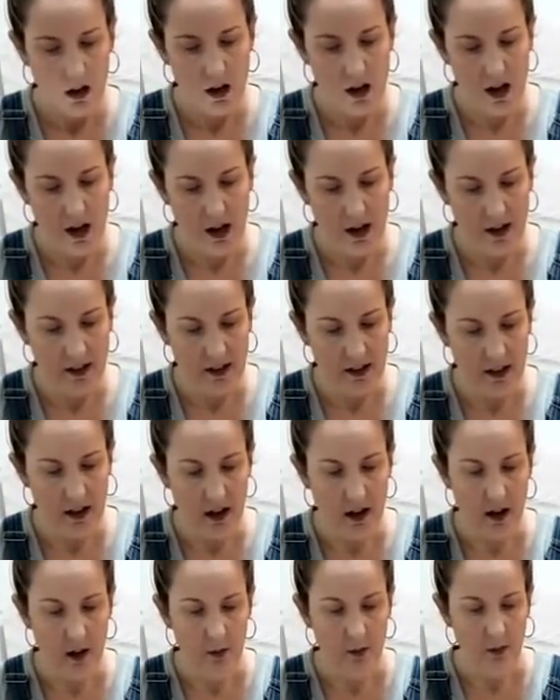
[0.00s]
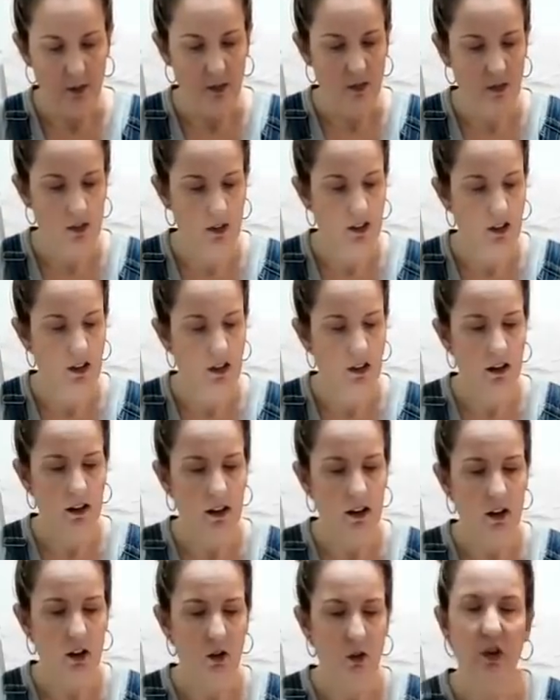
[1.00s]
And um,
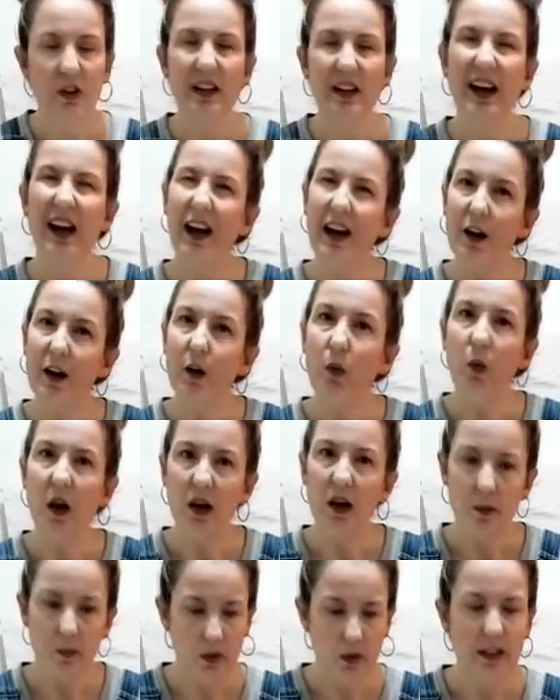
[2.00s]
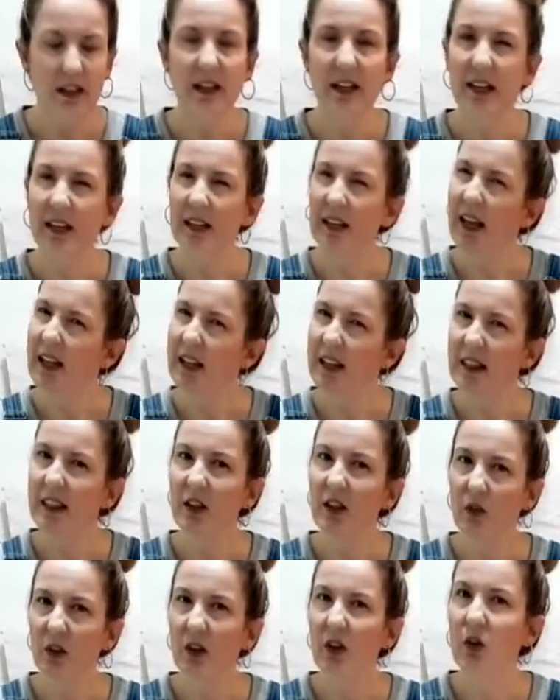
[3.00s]
you kind of want to put it in like
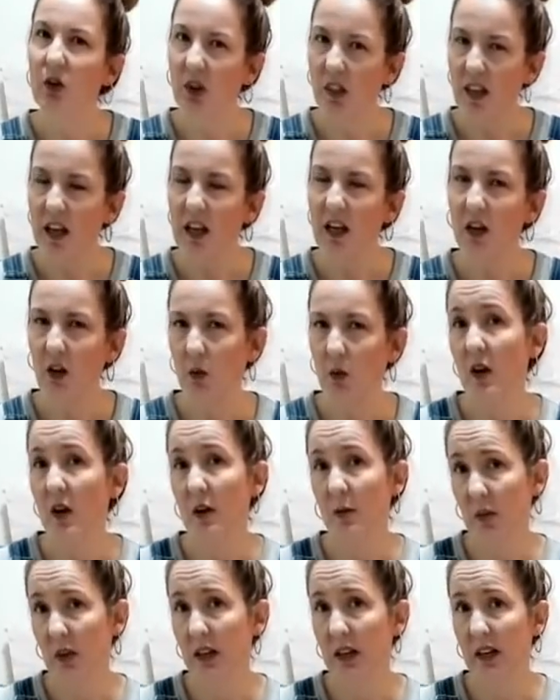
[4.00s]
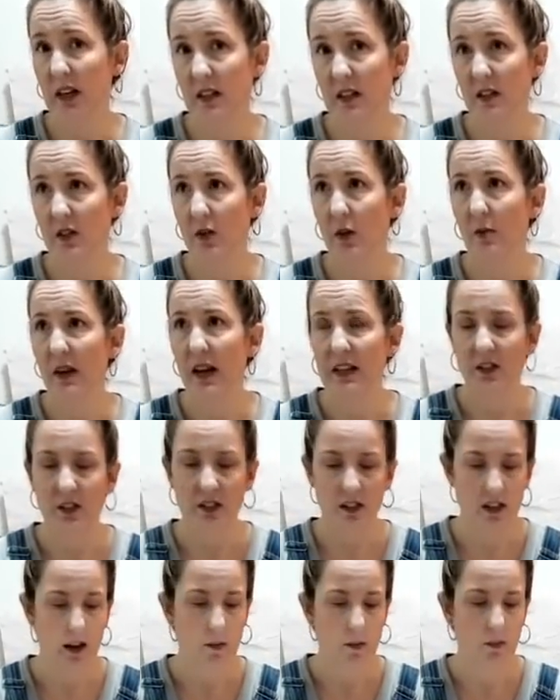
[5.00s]
you, you think you'd want to put it in so it
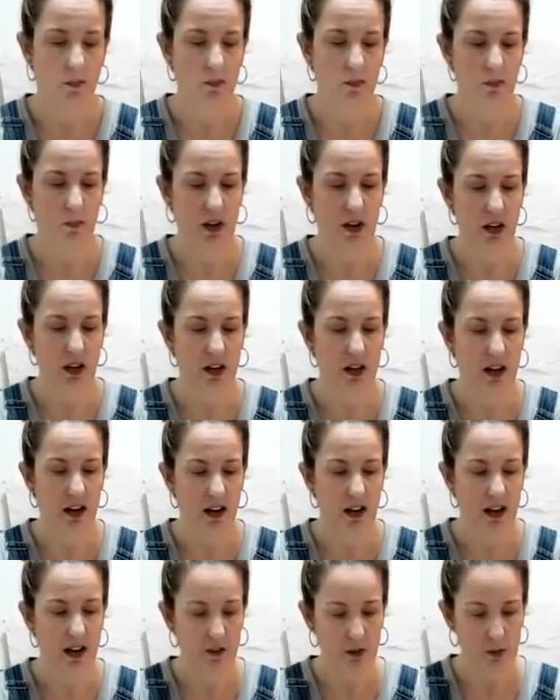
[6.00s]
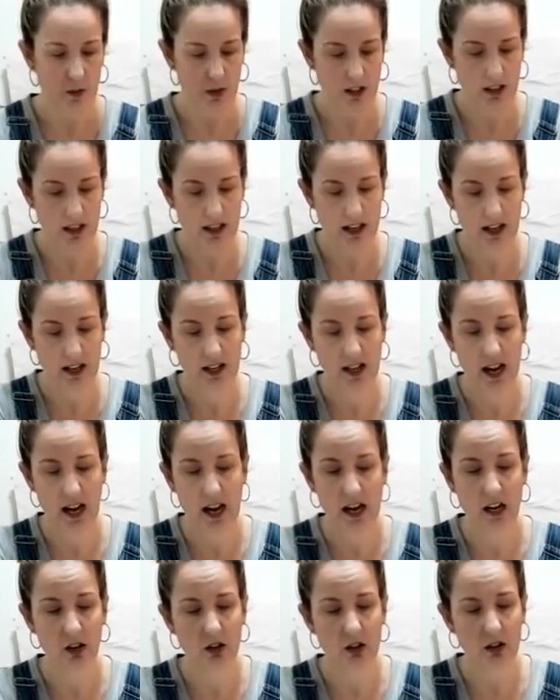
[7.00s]
matches up, but you kind of have to put it at an
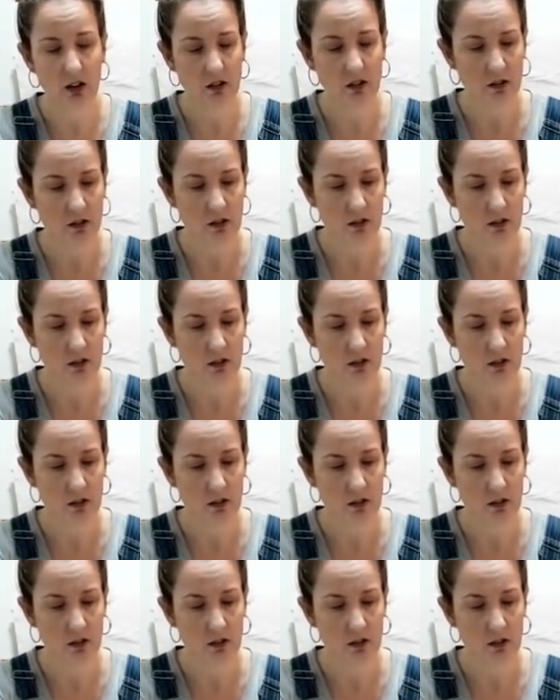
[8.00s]
angle